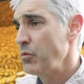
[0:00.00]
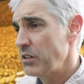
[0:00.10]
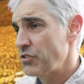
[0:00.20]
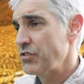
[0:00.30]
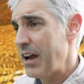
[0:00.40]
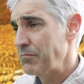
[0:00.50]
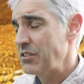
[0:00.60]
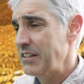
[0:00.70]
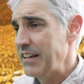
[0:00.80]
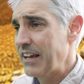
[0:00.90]
were trapped
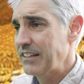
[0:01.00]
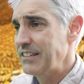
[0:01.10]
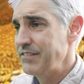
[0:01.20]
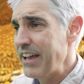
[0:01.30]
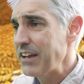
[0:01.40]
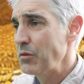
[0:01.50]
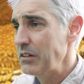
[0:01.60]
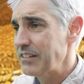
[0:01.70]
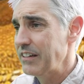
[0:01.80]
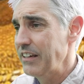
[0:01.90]
in negative
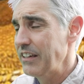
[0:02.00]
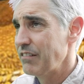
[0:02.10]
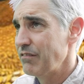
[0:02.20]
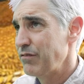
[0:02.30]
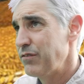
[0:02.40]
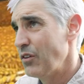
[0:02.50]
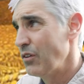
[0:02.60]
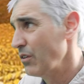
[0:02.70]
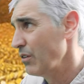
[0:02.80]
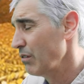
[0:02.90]
equity
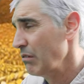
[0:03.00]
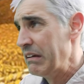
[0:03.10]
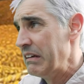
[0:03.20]
for,